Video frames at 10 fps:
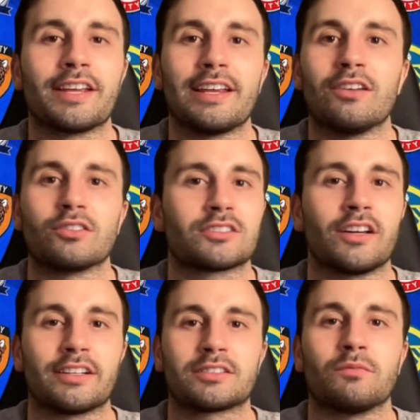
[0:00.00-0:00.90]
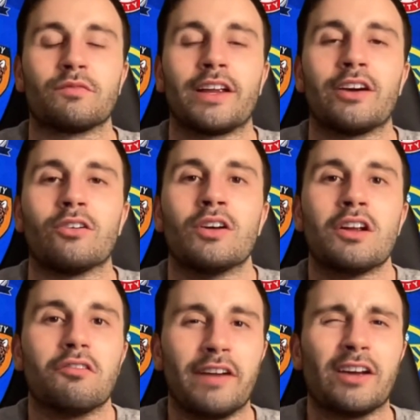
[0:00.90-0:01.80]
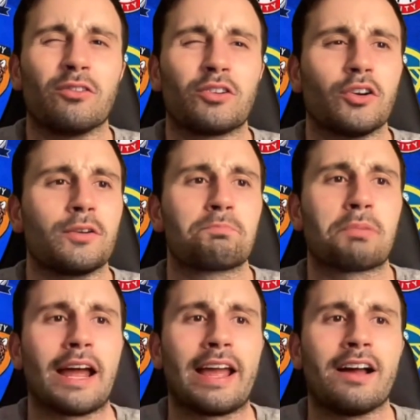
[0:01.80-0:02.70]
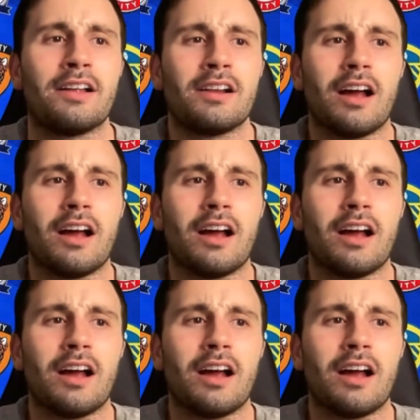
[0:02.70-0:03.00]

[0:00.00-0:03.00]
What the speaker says: He looks like some real good player.